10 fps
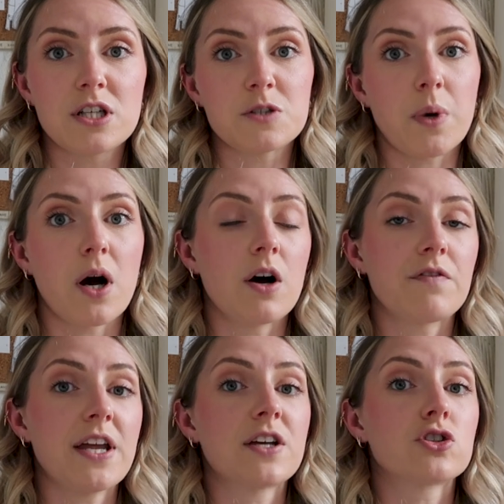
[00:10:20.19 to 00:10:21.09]
as part of
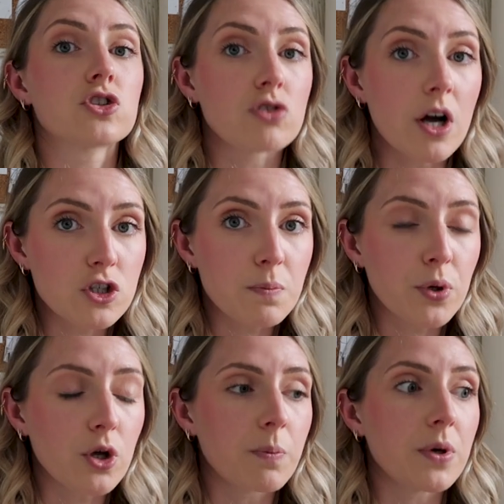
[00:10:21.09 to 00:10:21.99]
a construction
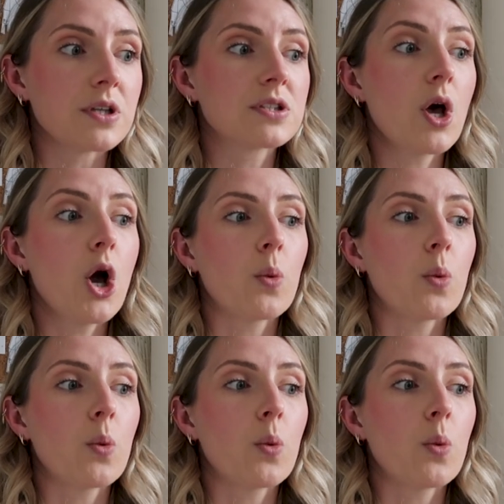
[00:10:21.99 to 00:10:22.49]
purpose,